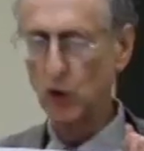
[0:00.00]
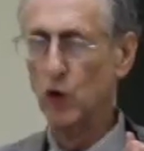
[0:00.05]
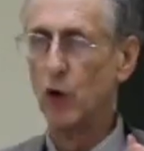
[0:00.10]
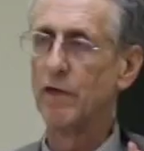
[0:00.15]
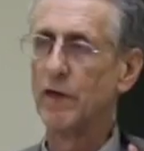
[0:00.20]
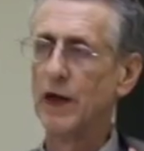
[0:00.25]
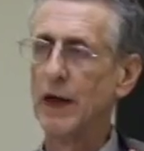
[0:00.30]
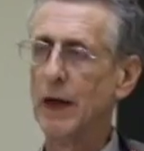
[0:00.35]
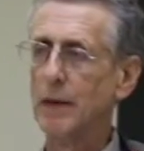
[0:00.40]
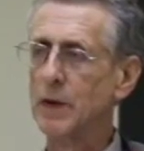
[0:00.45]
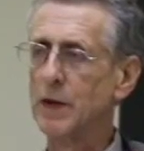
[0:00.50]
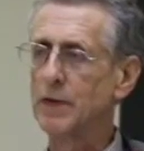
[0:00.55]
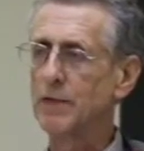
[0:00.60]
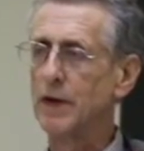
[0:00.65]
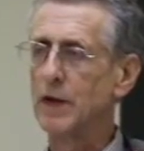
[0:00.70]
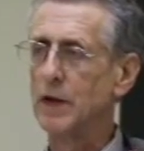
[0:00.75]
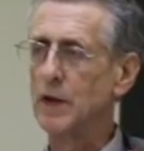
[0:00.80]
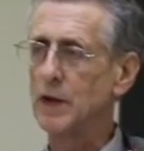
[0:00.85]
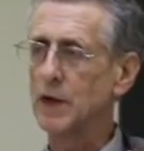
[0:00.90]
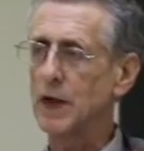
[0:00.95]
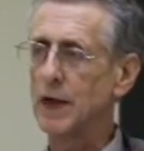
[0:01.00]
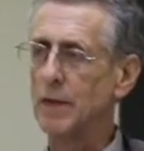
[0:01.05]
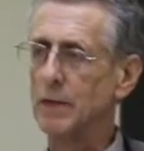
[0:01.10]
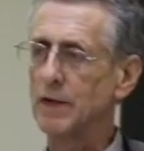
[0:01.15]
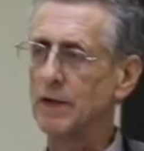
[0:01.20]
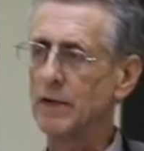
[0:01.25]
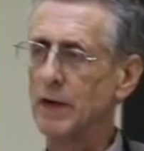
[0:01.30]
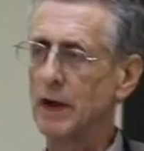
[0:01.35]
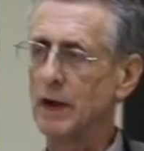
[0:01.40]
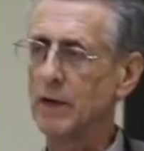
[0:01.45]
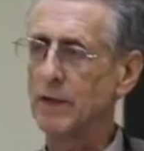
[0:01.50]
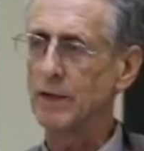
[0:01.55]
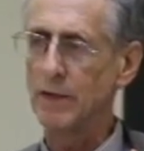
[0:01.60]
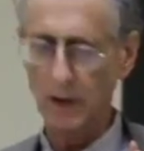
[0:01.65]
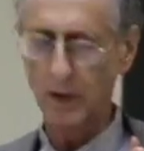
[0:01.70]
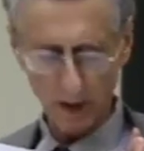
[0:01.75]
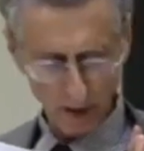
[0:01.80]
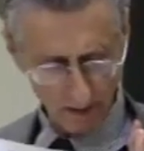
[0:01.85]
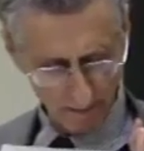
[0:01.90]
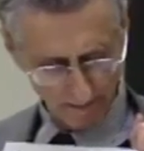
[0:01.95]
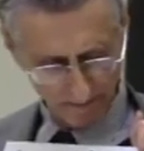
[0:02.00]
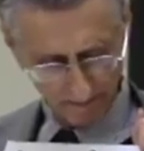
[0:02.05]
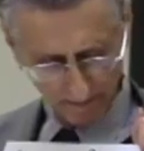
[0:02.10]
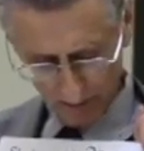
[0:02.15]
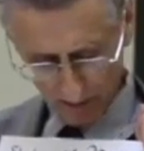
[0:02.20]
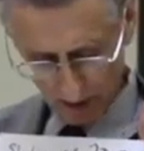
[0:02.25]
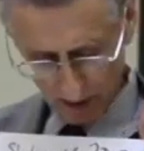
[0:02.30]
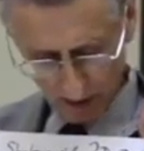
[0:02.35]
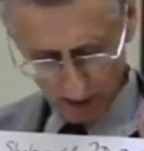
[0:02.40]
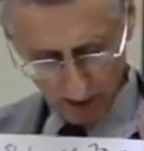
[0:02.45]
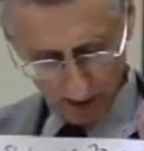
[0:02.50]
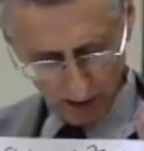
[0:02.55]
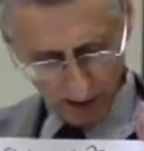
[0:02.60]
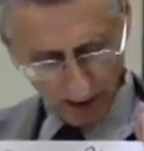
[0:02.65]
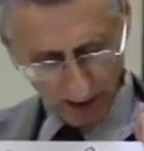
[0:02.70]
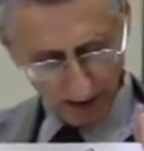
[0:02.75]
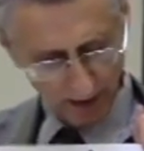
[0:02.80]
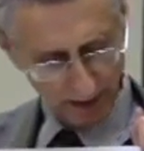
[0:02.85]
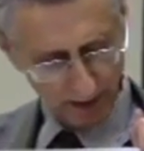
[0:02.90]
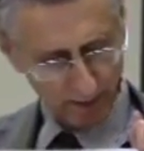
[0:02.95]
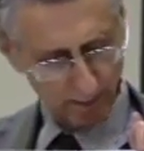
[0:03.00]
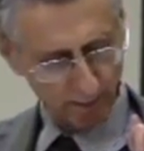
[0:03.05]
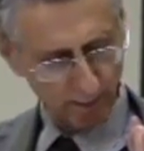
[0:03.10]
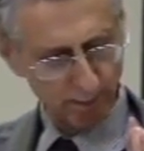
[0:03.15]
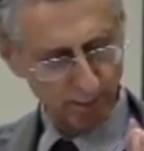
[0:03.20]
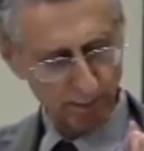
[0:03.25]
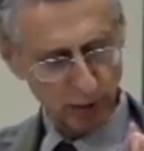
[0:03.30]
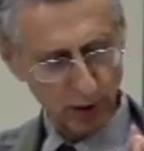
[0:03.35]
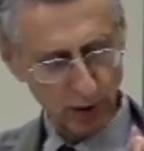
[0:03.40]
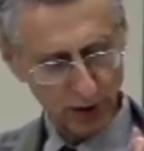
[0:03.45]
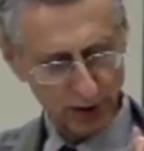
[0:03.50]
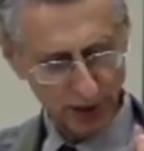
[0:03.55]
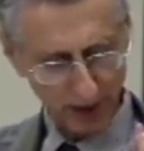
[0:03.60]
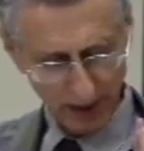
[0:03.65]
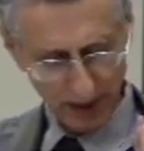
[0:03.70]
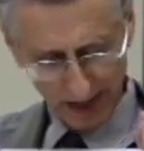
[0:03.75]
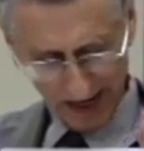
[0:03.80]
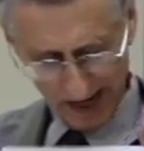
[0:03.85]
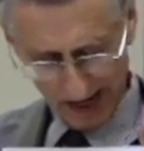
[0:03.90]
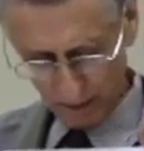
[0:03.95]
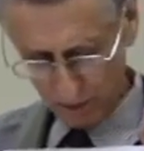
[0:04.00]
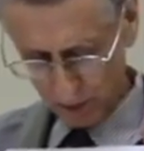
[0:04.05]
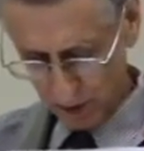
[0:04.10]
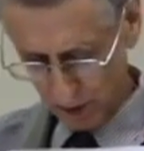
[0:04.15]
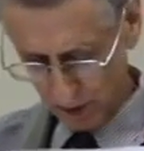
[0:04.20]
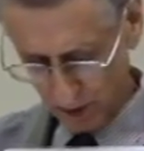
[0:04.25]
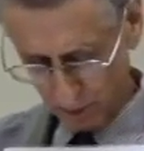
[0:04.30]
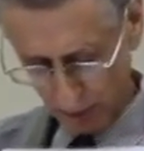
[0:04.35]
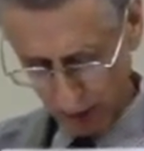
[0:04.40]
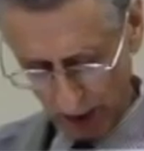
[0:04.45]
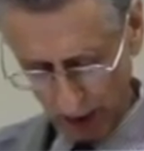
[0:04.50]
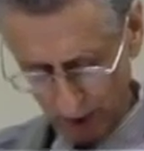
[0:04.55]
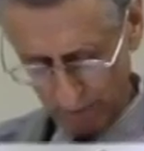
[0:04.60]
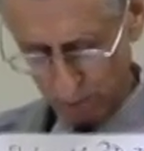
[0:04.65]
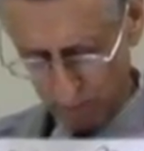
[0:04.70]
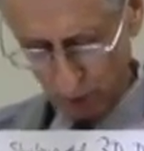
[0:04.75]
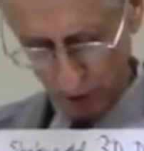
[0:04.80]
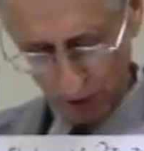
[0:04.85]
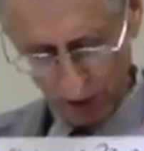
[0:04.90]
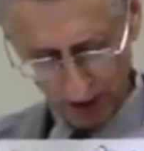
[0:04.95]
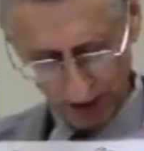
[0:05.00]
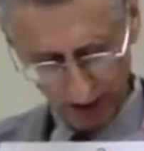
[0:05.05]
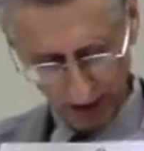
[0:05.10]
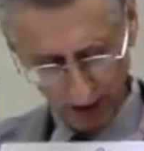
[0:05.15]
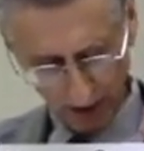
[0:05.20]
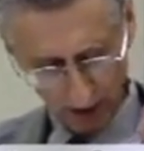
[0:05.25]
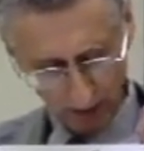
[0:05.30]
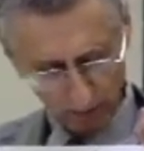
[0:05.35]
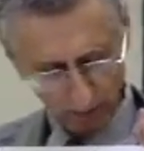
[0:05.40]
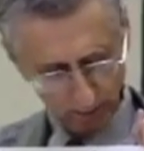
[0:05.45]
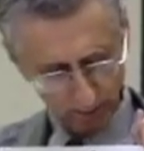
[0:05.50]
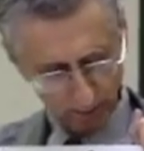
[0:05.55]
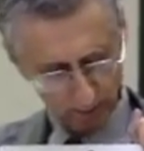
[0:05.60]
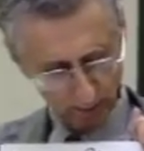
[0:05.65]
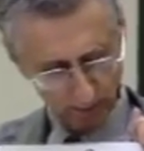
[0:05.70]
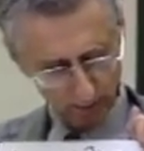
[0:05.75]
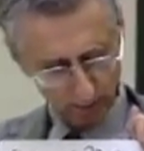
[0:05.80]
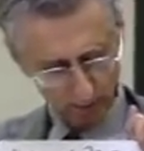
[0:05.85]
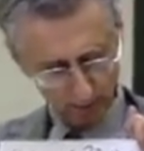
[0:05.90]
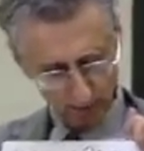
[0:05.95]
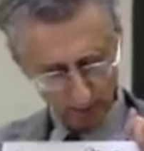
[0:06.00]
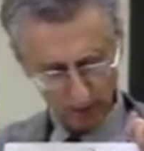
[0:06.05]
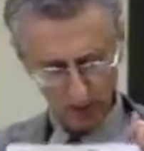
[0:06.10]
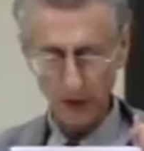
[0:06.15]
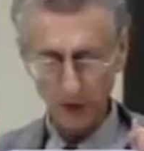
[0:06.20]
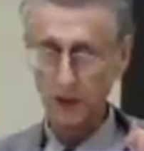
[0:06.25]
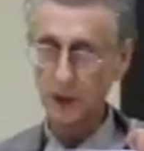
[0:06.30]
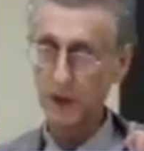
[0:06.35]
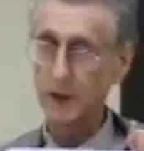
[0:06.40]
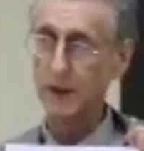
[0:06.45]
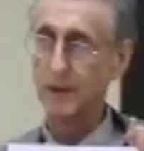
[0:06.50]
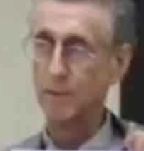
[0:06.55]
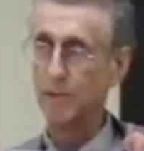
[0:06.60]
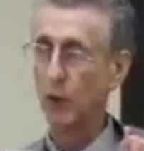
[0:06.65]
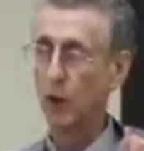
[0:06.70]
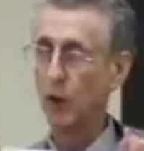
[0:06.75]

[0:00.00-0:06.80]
of the Northern Hemisphere and the Southern Hemisphere and plotted it out, and we are plotted it here, this is a